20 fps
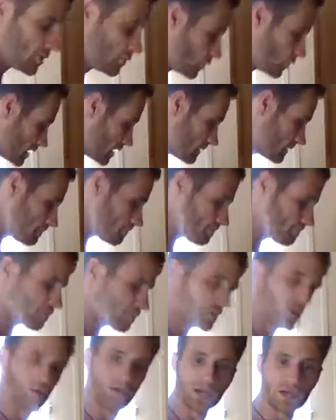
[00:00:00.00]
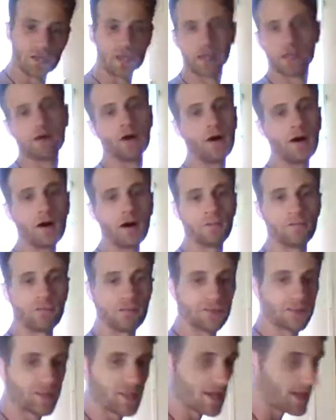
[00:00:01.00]
quit putting it off
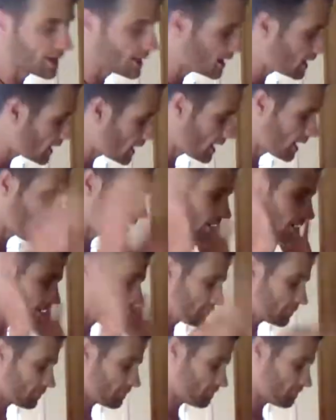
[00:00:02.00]
and saying, I'll